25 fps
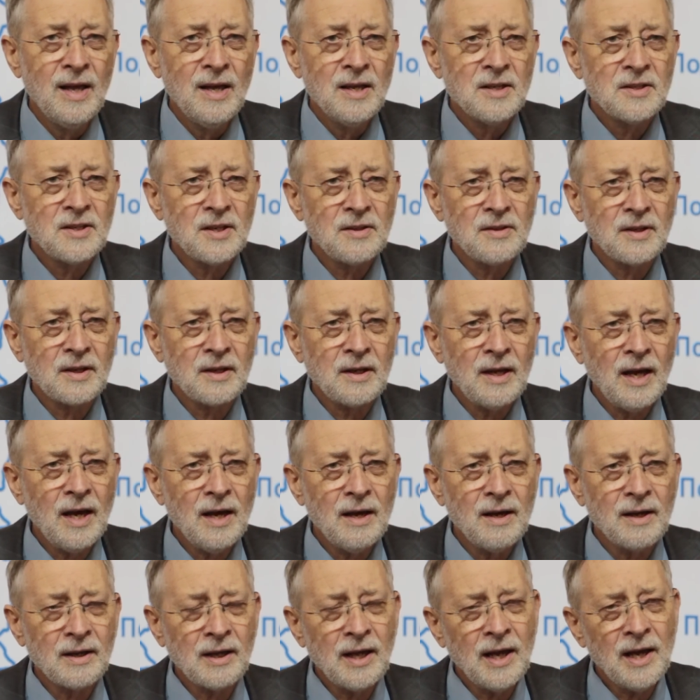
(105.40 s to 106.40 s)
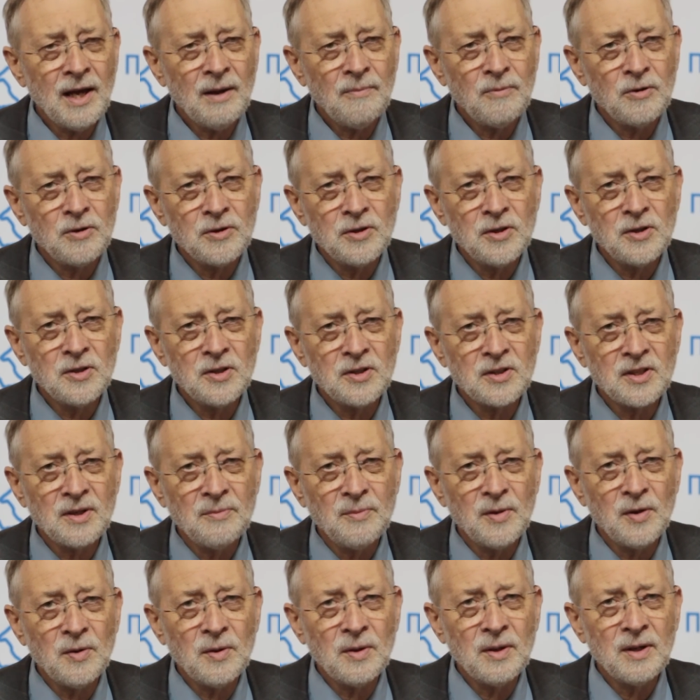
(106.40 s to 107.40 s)
So a cow produces a
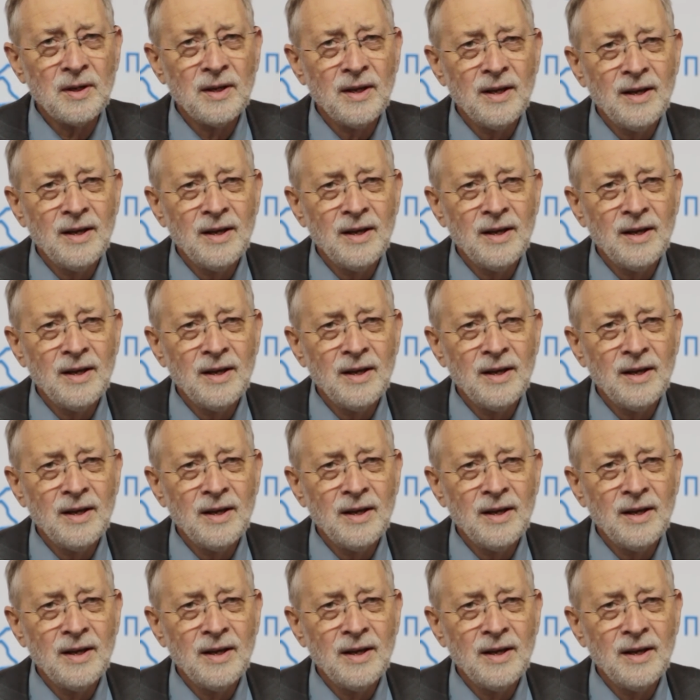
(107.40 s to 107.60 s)
milk